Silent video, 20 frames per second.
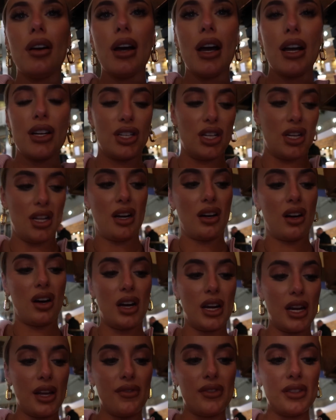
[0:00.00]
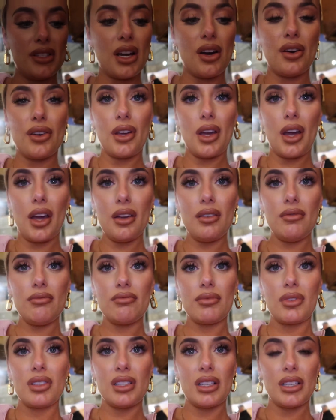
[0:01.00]
Actually, I can't even tell you
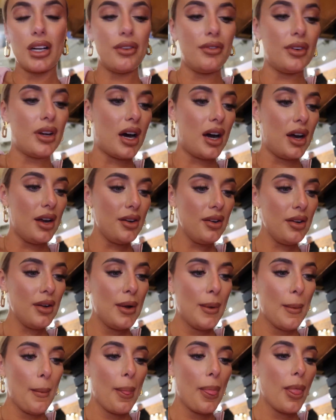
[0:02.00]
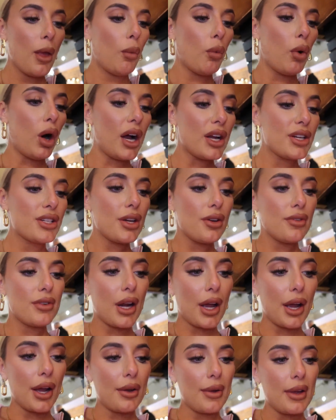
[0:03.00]
because I don't know. What I do
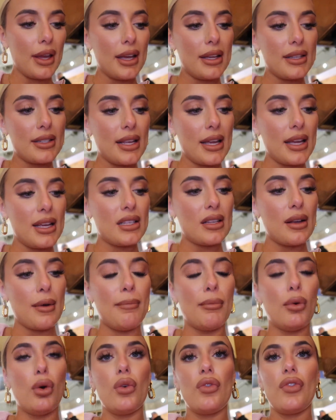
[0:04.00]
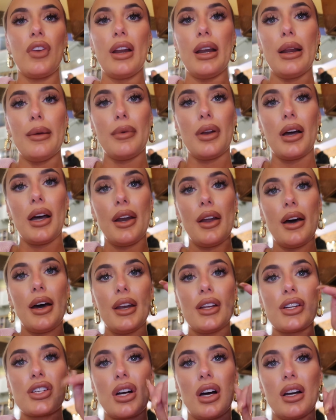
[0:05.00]
know is that it's Morphe lip liner
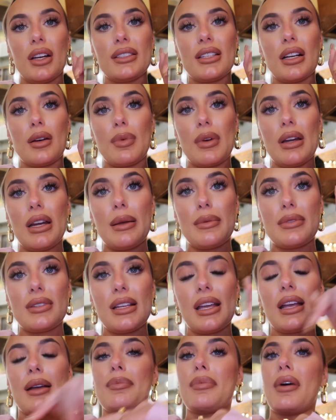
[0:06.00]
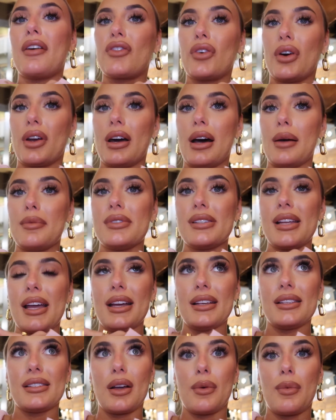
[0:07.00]
and a Charlotte Tilbury lipstick, but I've got it
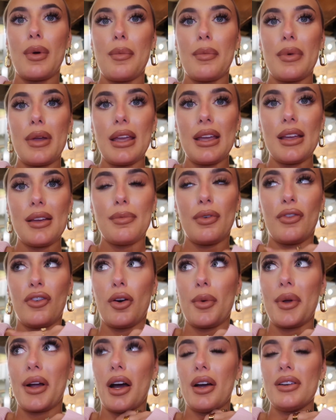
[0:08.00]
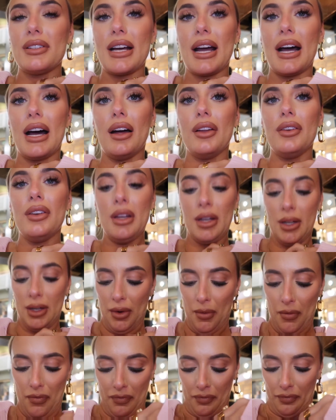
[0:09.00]
upstairs. So before we go down,
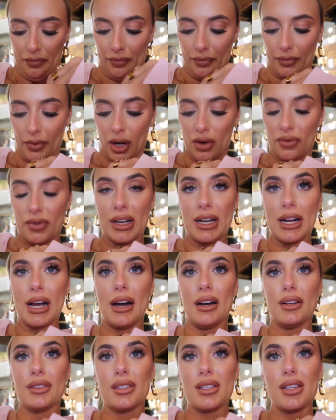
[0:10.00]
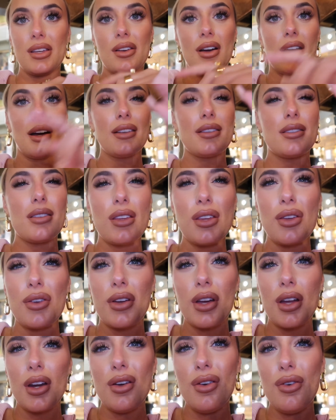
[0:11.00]
I'll read it out to you guys so you
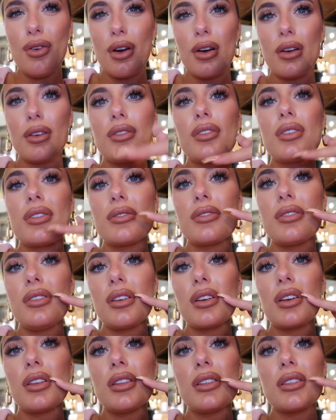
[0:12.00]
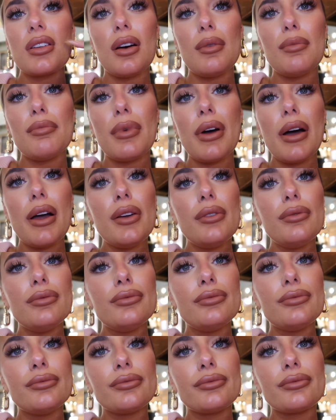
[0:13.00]
can know, because look at this combo.
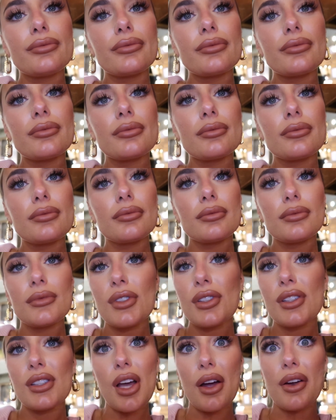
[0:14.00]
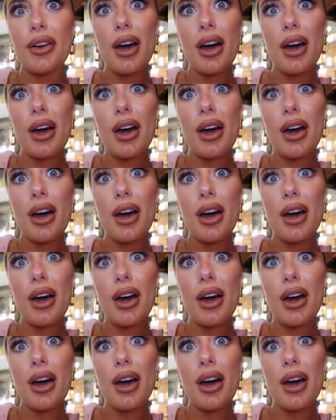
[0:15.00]
So